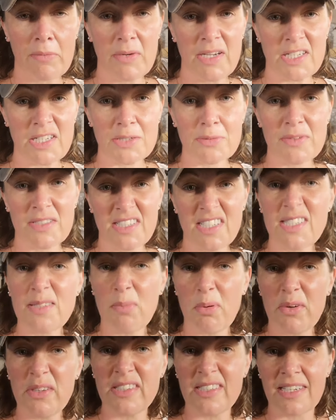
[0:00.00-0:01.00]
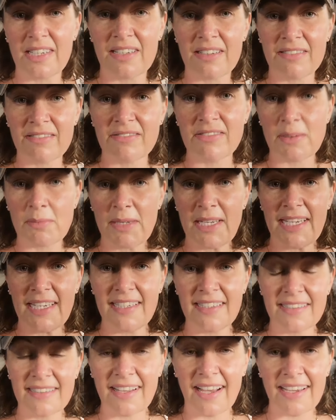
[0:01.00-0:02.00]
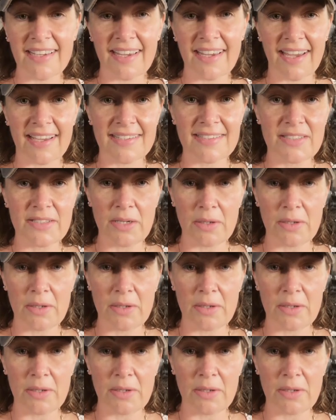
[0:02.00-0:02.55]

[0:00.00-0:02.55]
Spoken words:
which was disappointing for me, I guess.